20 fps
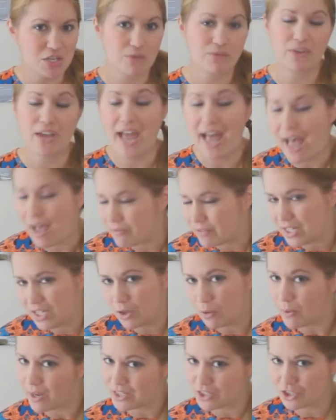If you have any
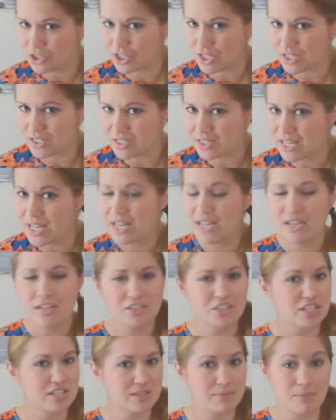questions,
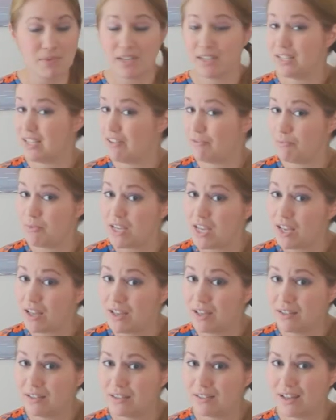just give me
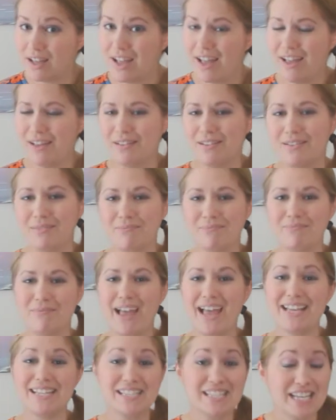a
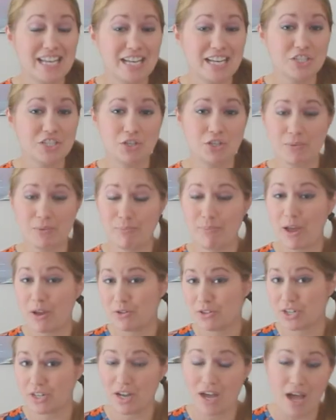message. You can
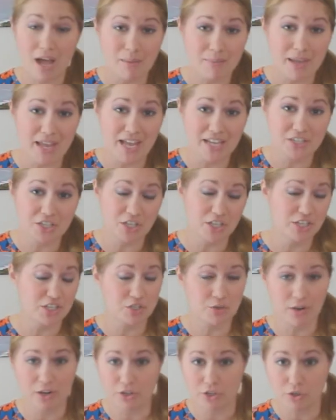post a comment. You can
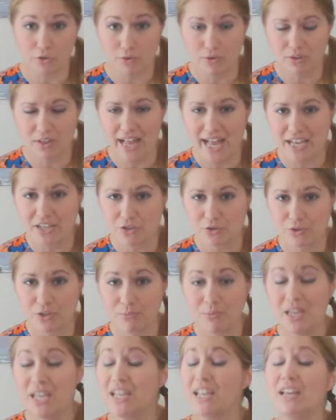do our Google
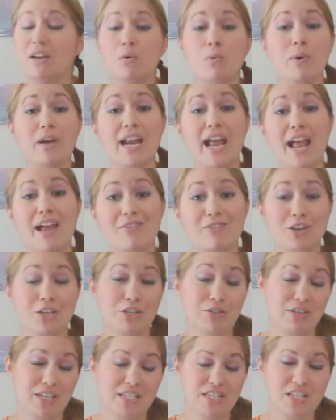Classroom, whatever
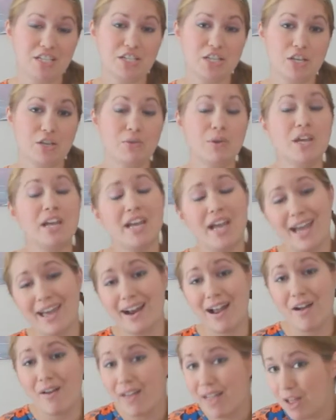you need to do, and
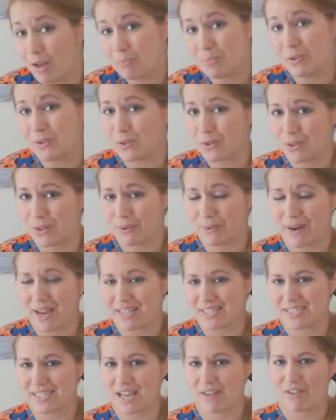I'll help you through the
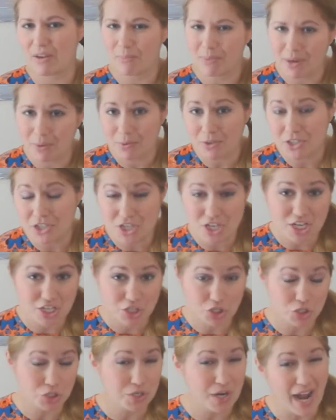rest of it. But I want you to
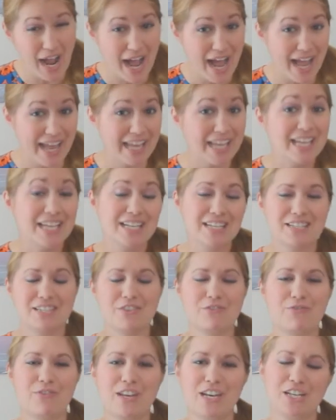try
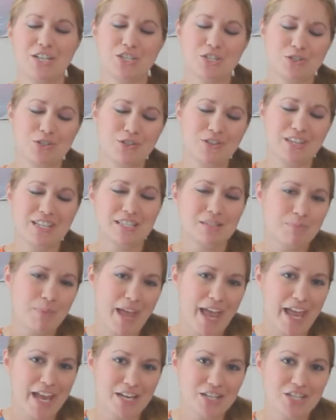to finish through this
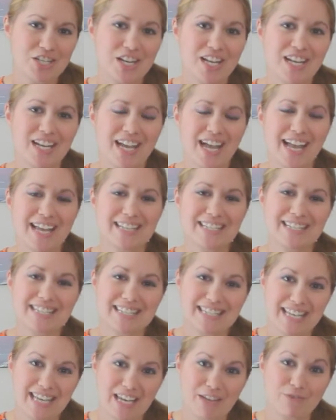page and
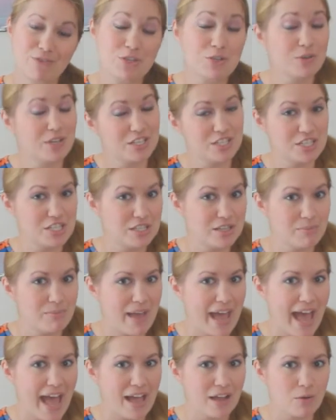see if you can do the
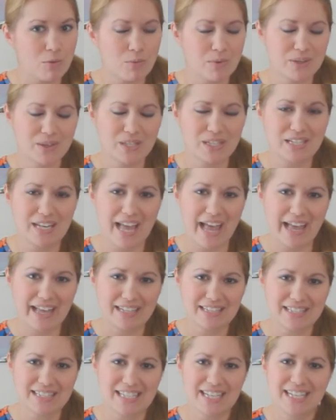back with the
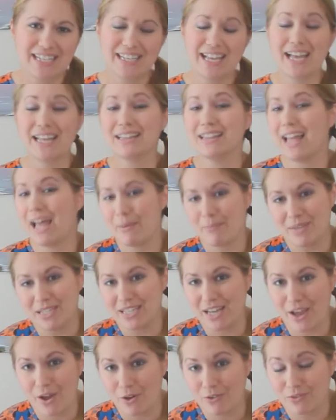nets, and let me
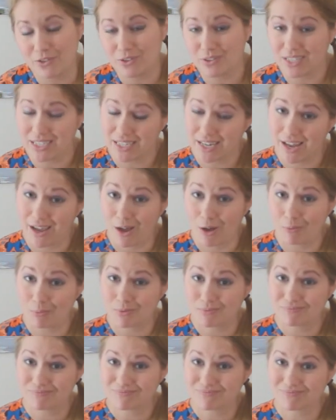know if you need help.
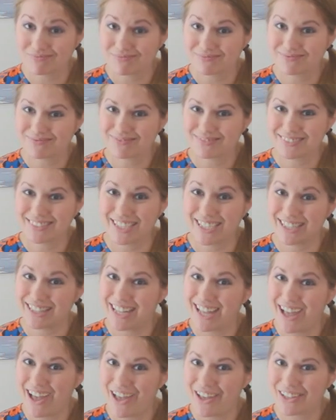Good
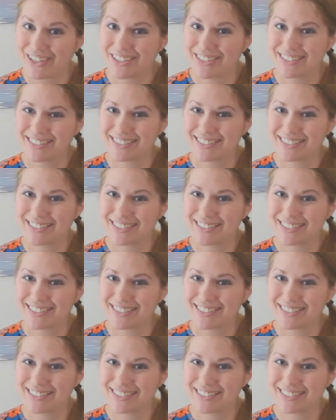luck!